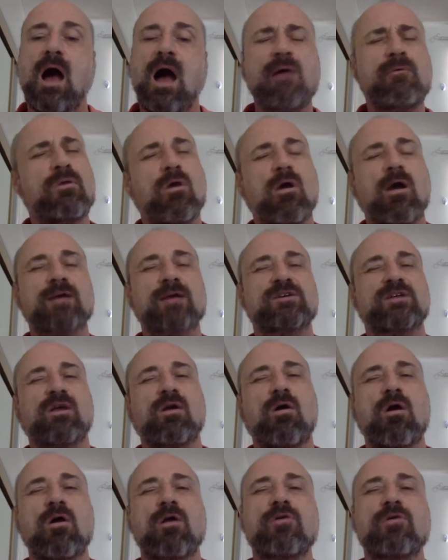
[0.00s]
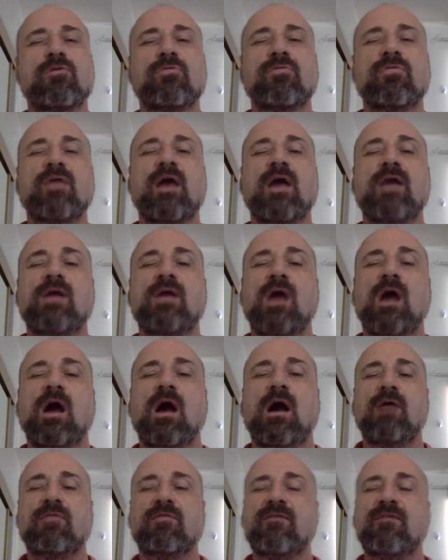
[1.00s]
I would actually argue that
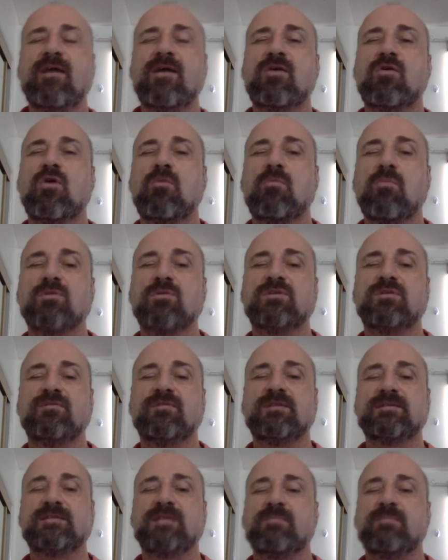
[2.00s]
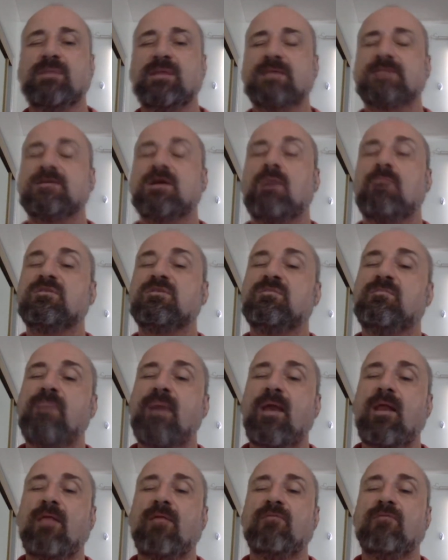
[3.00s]
the Van Gogh Immersive exhibit is almost
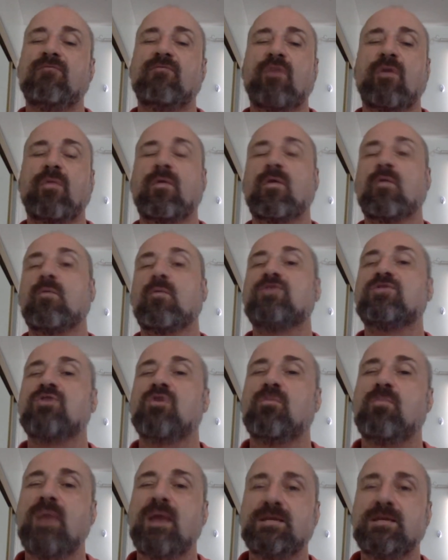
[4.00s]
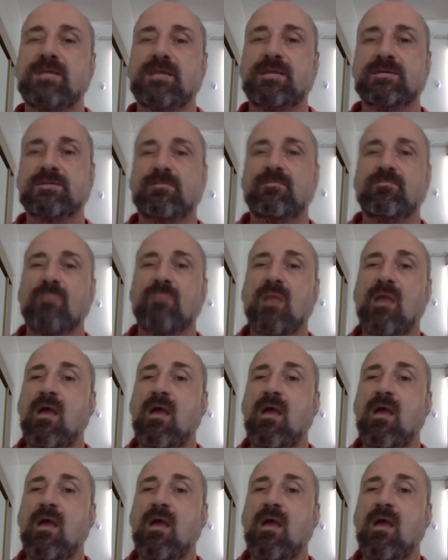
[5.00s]
better than the original paintings.